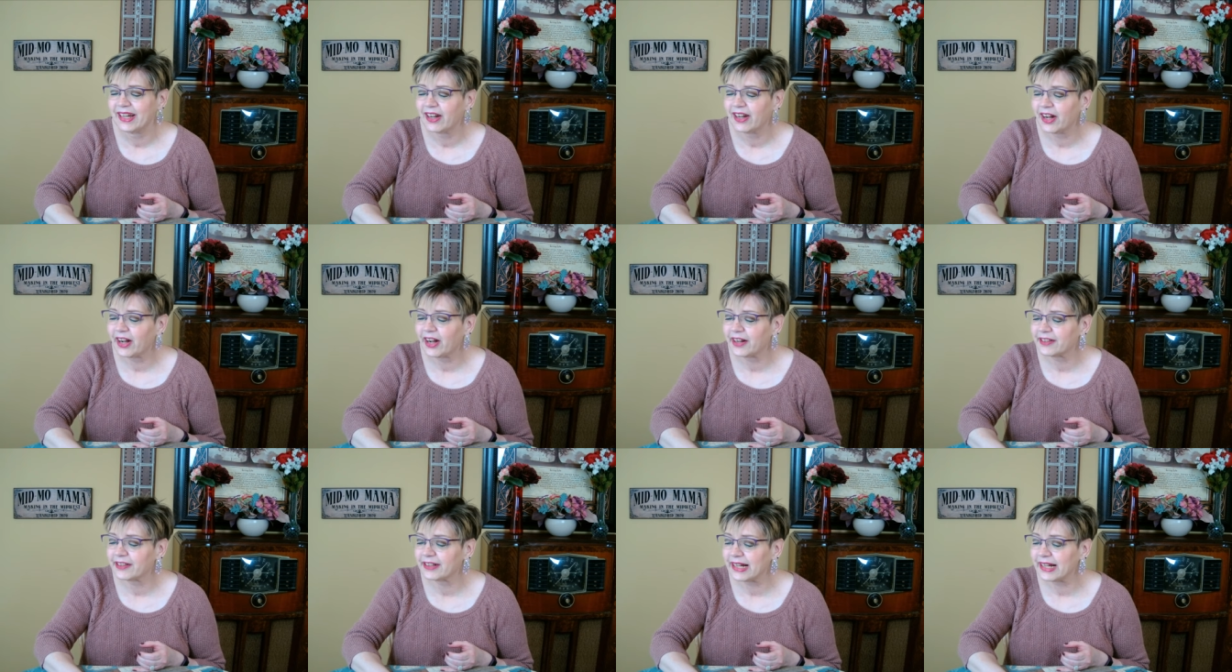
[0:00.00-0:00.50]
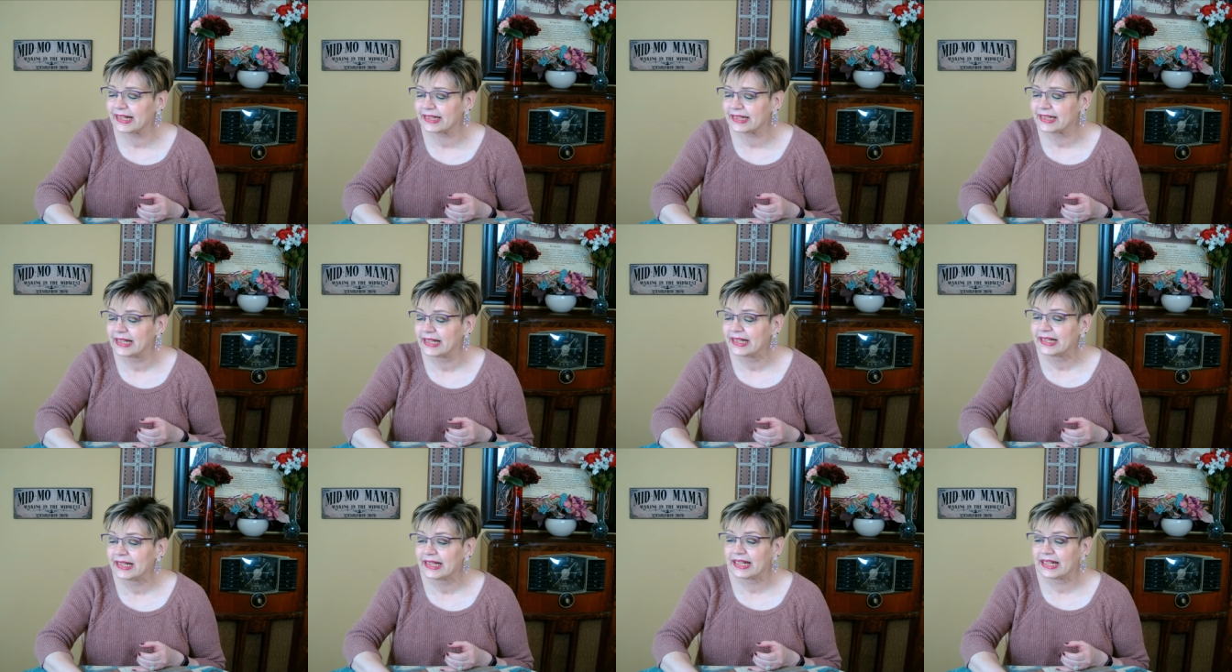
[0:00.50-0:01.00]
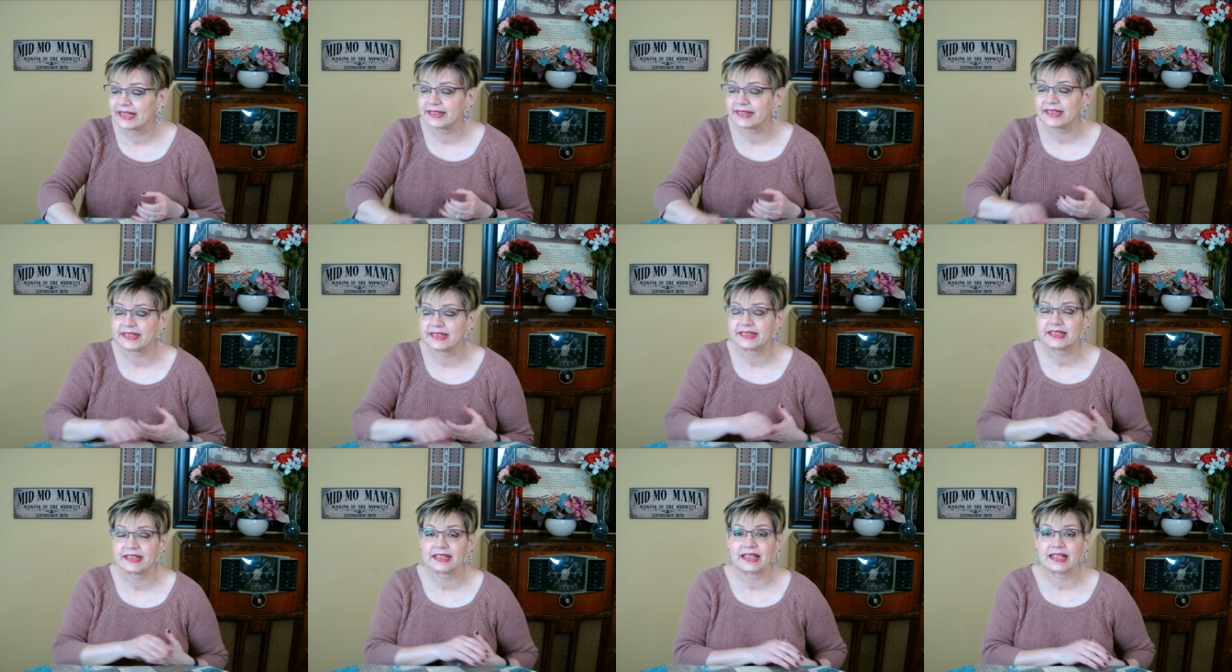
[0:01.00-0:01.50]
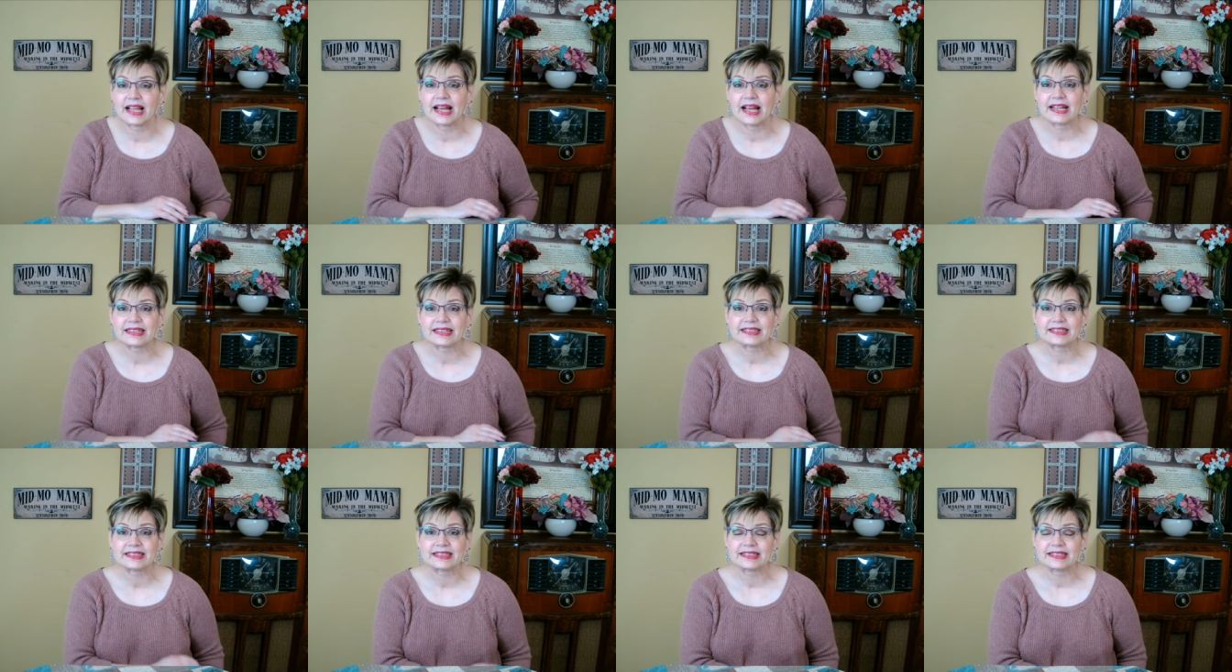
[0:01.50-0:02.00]
All right, and then the
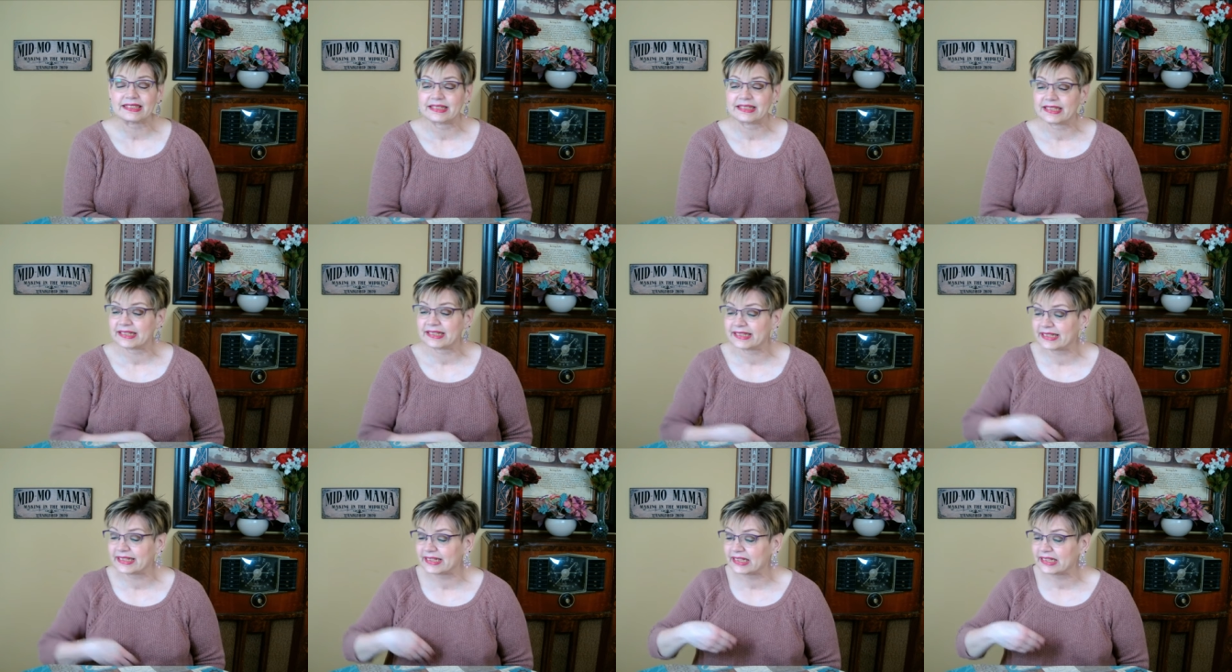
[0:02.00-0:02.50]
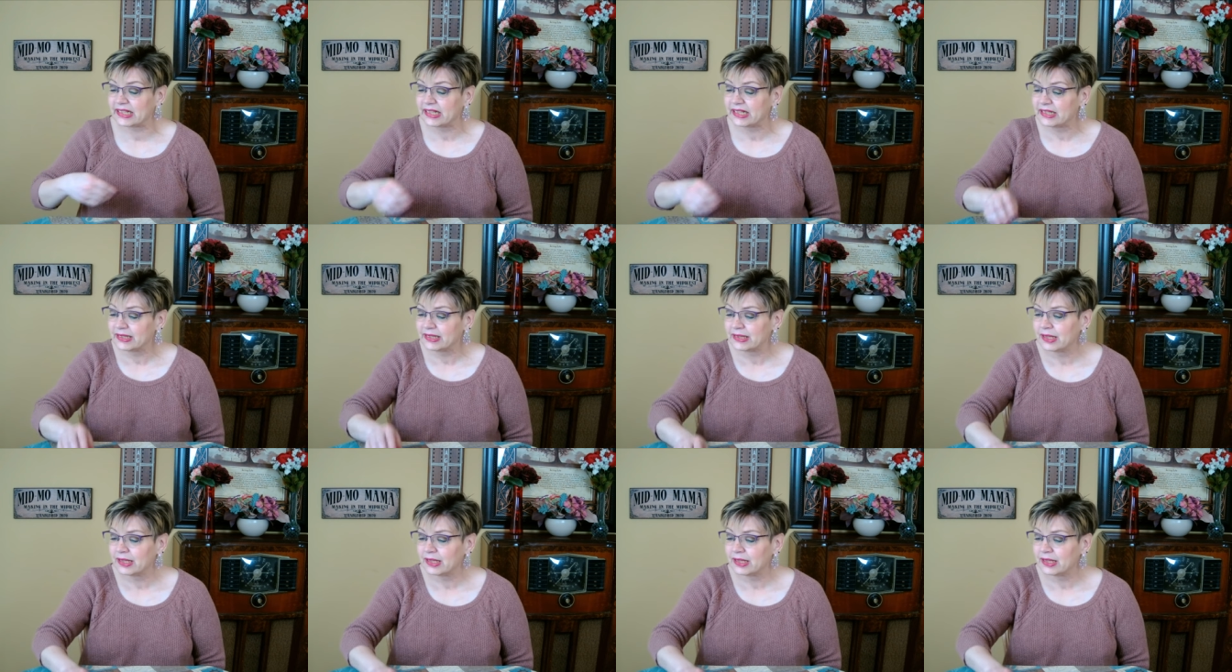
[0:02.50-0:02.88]
last knitting